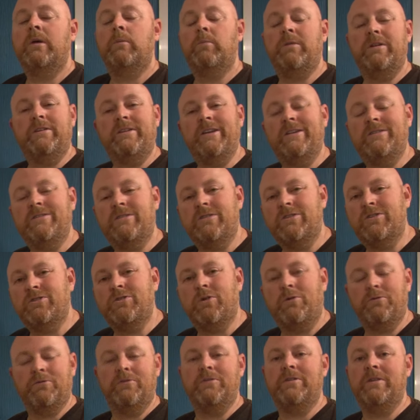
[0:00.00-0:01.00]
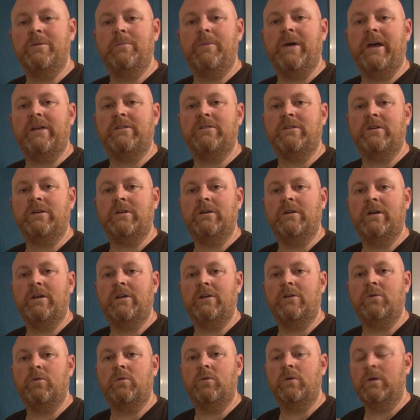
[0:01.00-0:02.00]
but it tends to soften the batter
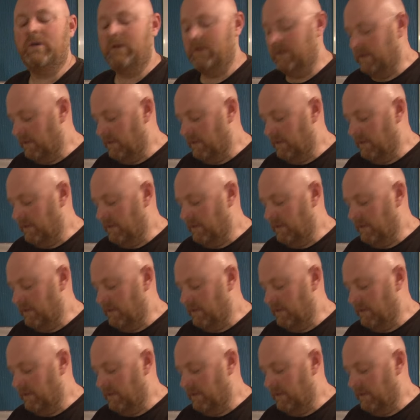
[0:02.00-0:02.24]
a little.